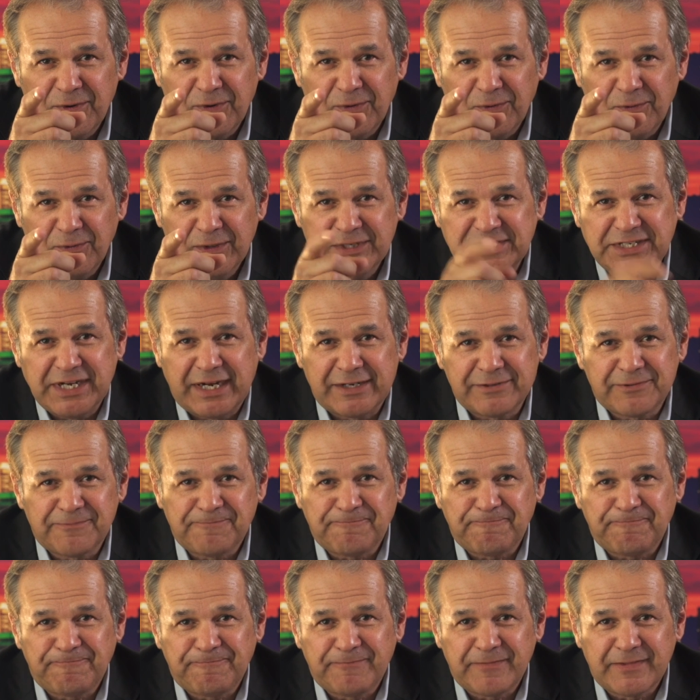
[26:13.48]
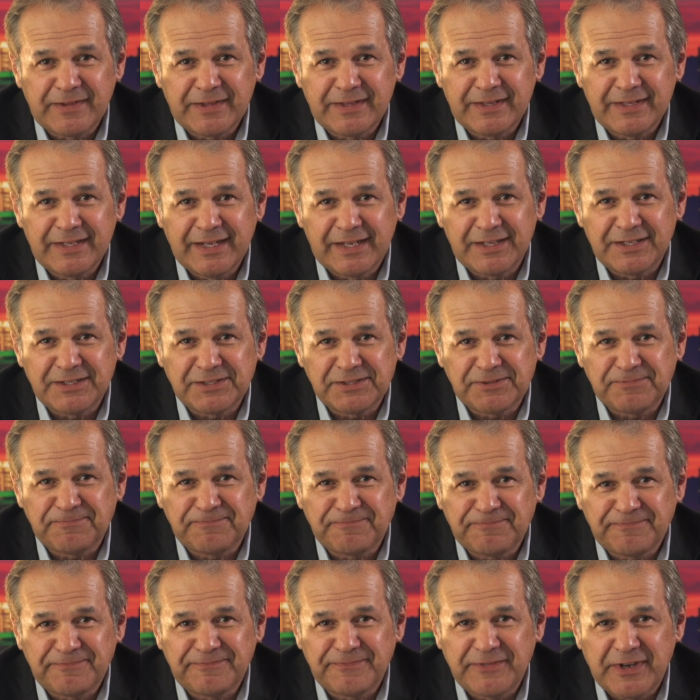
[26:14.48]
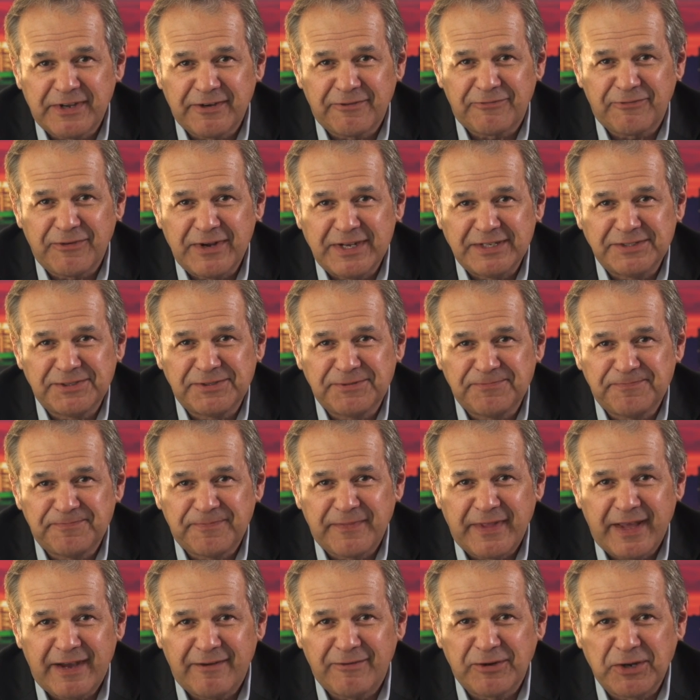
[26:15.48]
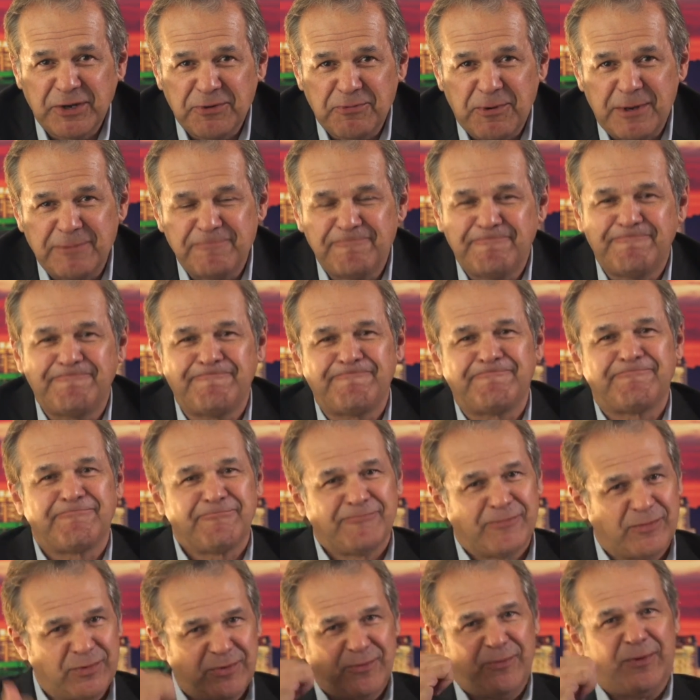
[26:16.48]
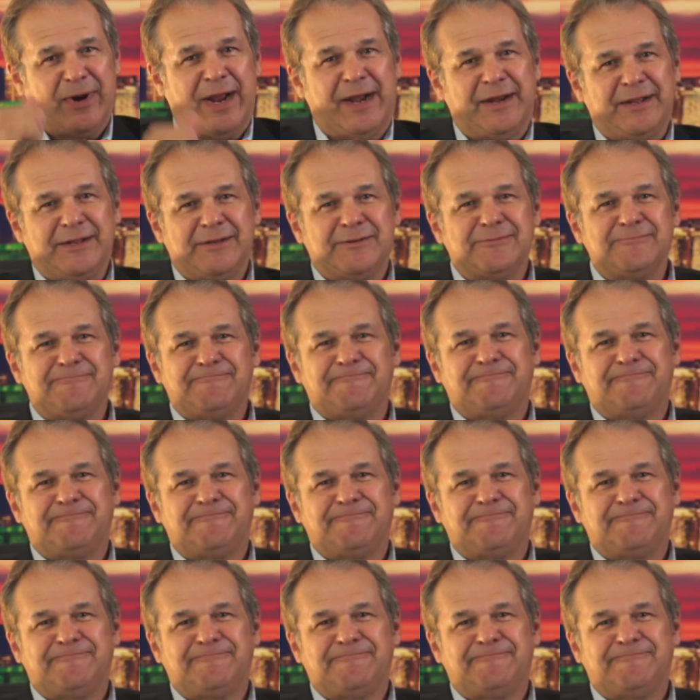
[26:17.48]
Reach out, tell your friends. Have a good one. We're out of here.